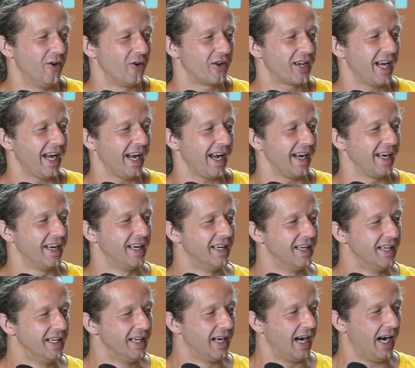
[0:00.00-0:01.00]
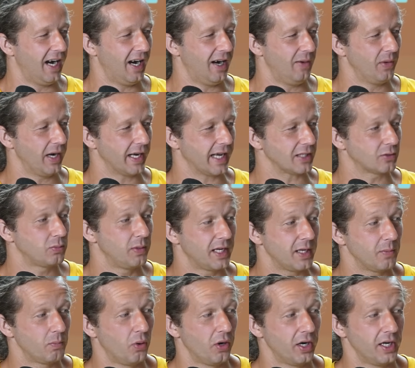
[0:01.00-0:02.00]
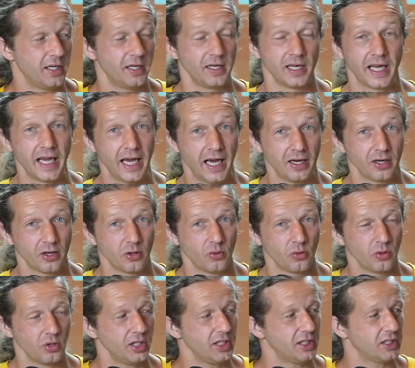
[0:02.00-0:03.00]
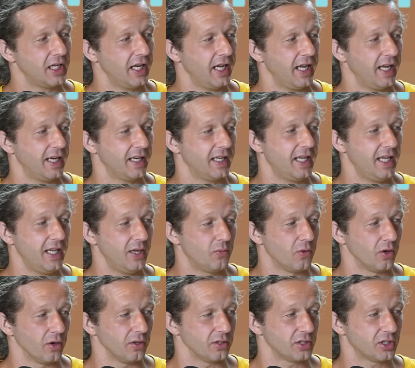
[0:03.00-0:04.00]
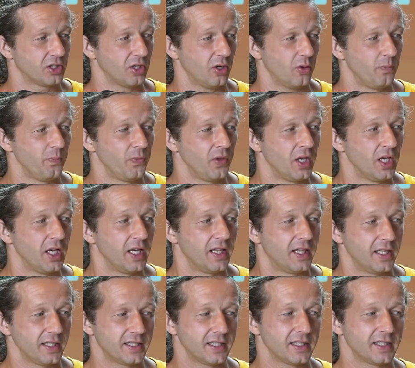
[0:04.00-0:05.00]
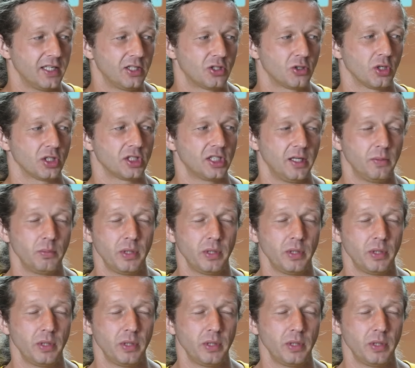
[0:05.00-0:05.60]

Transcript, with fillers: okay, um, I guess we can put it into categories and keywords. So this is interesting